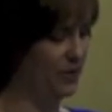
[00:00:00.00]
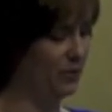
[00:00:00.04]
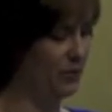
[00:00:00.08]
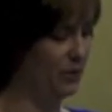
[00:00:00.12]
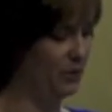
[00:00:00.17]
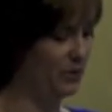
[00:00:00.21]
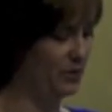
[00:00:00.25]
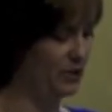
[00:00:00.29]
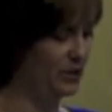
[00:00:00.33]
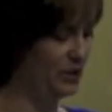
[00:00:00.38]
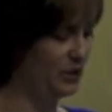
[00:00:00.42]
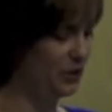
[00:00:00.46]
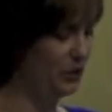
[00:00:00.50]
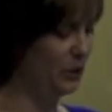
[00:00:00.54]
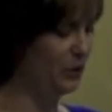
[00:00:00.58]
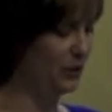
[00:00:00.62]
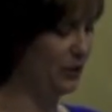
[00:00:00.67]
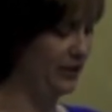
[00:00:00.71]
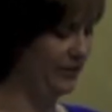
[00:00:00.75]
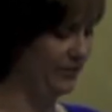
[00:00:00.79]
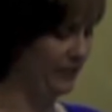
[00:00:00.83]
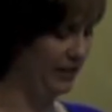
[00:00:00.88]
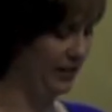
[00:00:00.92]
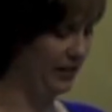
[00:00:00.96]
We were still
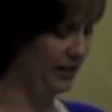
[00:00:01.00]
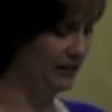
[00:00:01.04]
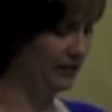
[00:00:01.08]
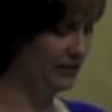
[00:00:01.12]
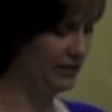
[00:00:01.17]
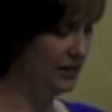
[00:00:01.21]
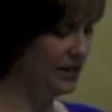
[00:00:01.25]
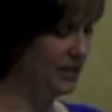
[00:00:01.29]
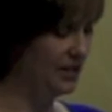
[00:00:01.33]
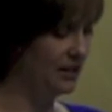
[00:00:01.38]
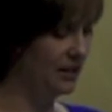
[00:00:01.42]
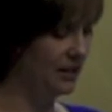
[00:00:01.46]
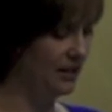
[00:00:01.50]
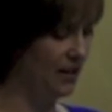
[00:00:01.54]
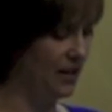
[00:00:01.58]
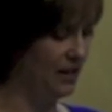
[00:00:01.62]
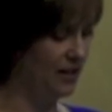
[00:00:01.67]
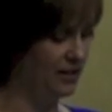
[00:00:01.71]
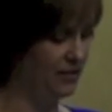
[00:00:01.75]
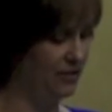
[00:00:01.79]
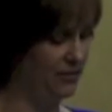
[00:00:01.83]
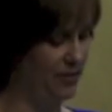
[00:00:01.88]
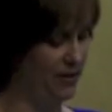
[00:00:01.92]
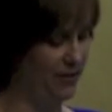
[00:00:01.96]
grieving the
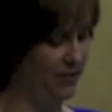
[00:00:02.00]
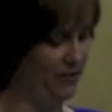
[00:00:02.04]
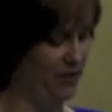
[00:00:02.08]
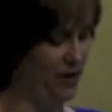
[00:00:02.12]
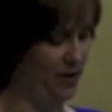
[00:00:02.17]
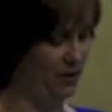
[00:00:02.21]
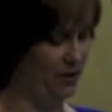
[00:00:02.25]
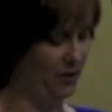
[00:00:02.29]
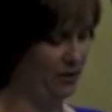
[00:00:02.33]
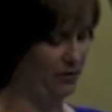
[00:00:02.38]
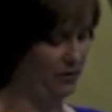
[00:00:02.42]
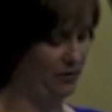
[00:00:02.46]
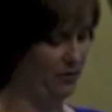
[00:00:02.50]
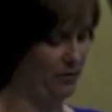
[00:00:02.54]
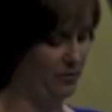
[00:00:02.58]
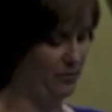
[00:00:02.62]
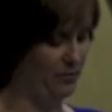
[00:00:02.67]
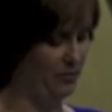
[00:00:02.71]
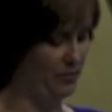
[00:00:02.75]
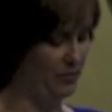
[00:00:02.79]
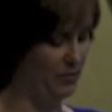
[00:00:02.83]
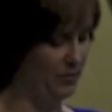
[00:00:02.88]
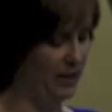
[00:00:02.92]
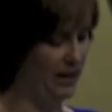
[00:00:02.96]
loss of my father
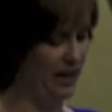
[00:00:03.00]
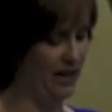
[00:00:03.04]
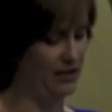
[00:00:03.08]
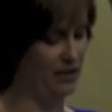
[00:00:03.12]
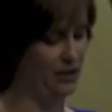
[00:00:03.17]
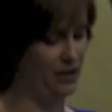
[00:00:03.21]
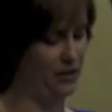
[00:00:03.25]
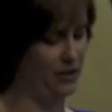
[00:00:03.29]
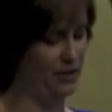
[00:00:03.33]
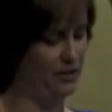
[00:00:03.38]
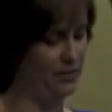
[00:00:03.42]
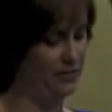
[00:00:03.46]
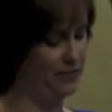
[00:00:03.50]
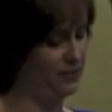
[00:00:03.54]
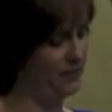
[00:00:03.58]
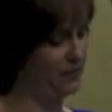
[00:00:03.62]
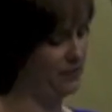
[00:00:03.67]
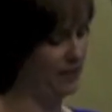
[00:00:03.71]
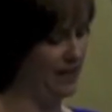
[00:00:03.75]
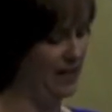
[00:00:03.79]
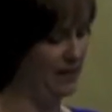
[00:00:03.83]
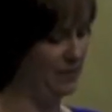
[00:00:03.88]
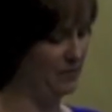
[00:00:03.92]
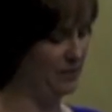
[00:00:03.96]
from cancer
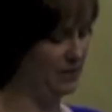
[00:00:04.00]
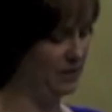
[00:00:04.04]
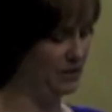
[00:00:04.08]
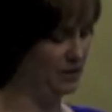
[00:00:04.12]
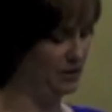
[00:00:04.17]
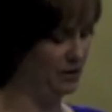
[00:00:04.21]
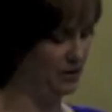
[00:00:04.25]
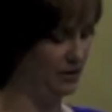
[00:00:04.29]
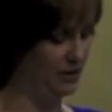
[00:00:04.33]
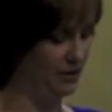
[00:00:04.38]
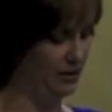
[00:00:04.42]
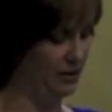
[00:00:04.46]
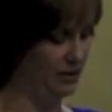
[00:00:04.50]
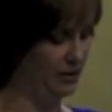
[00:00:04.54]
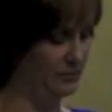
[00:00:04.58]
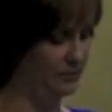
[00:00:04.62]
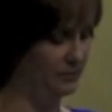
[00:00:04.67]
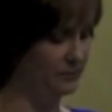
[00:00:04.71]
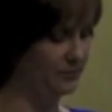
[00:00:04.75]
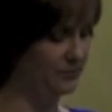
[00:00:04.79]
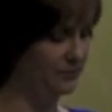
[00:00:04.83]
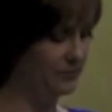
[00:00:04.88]
eight months earlier.